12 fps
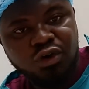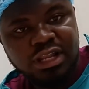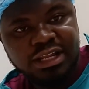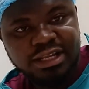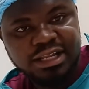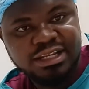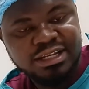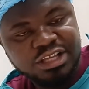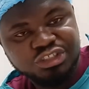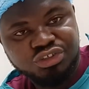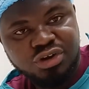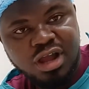under the
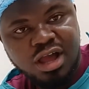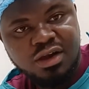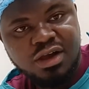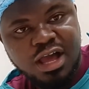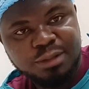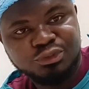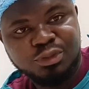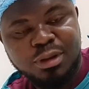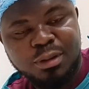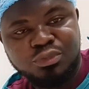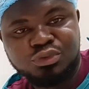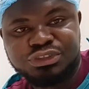natural
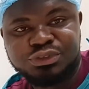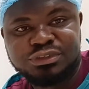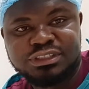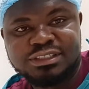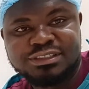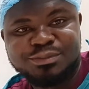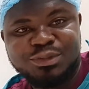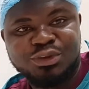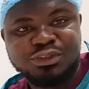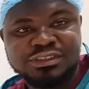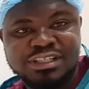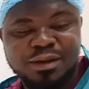absorbable sutures
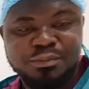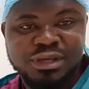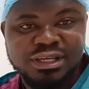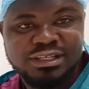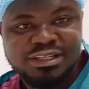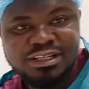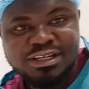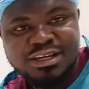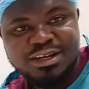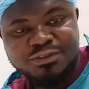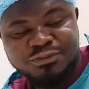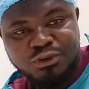because they are made
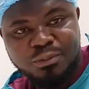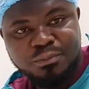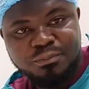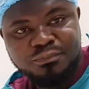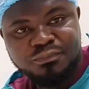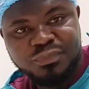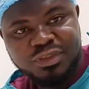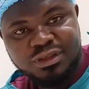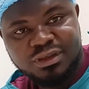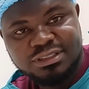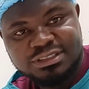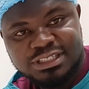from
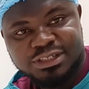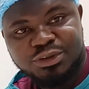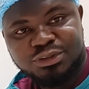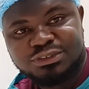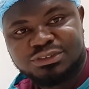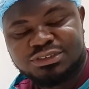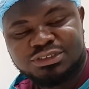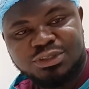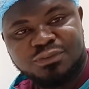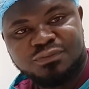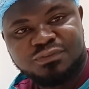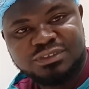the tendons
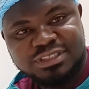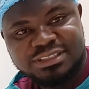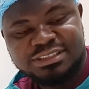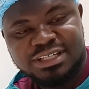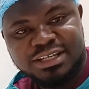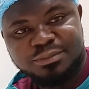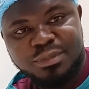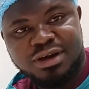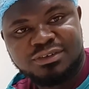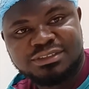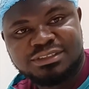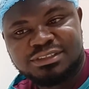of certain
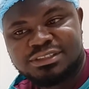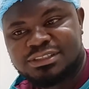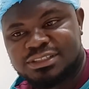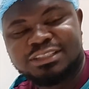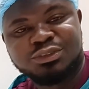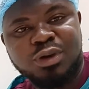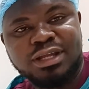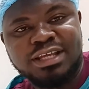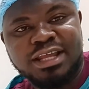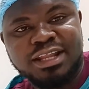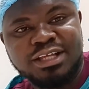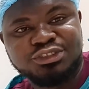animals. That's why they
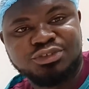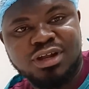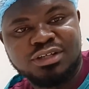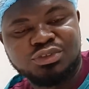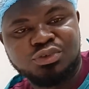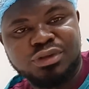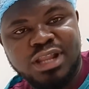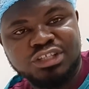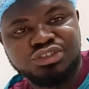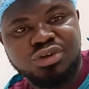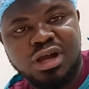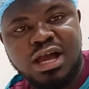are natural. So
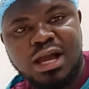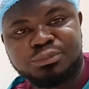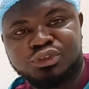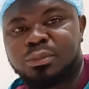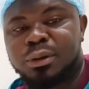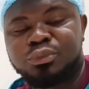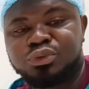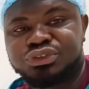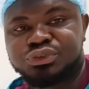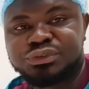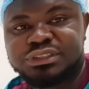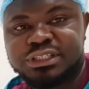natural absorbable
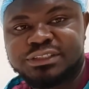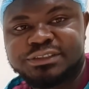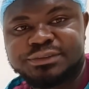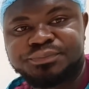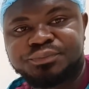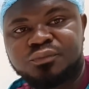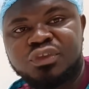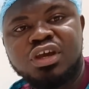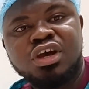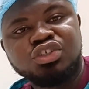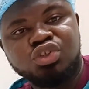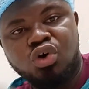sutures.
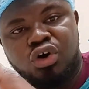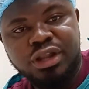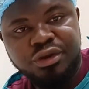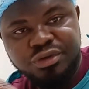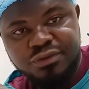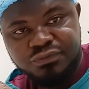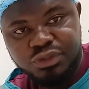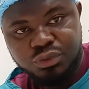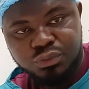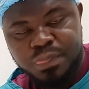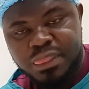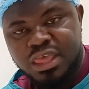So on a review,